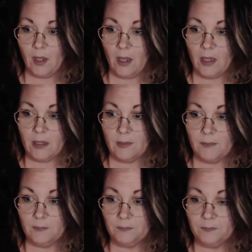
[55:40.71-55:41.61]

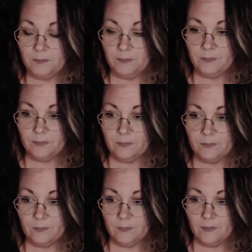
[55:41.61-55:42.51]

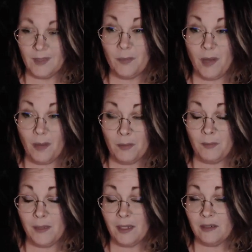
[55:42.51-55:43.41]
It'll probably be
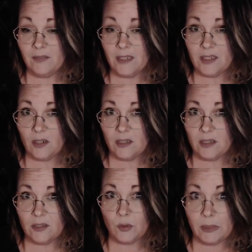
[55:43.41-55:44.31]
better if I started
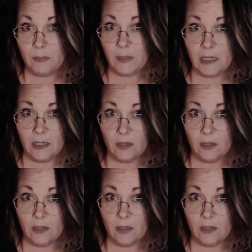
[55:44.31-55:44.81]
streaming it